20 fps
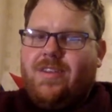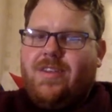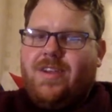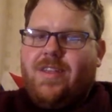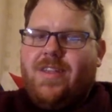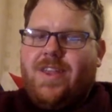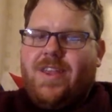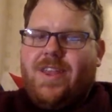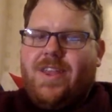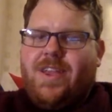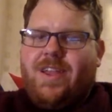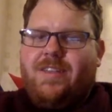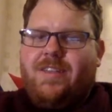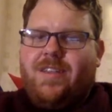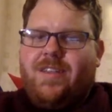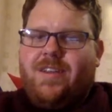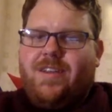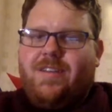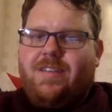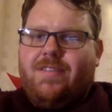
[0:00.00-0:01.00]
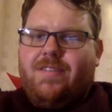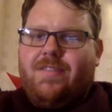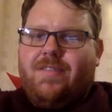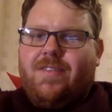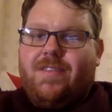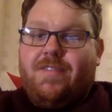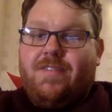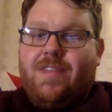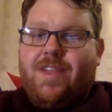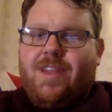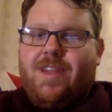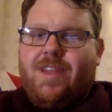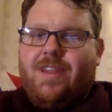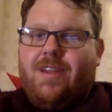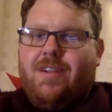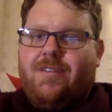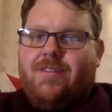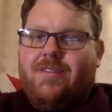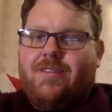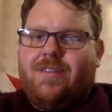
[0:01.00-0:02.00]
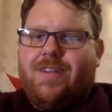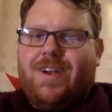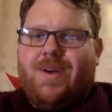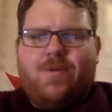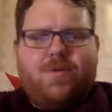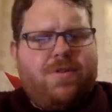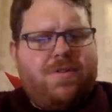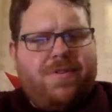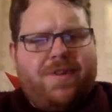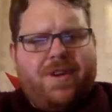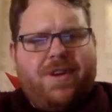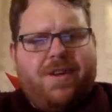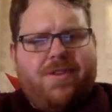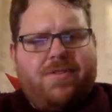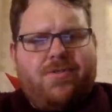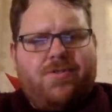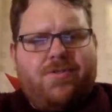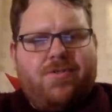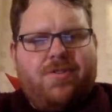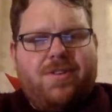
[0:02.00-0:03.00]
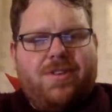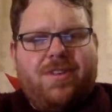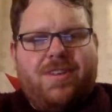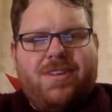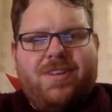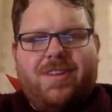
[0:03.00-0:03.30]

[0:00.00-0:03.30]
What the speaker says: And then you get to like 50, and you go, "I wonder if I can get 100."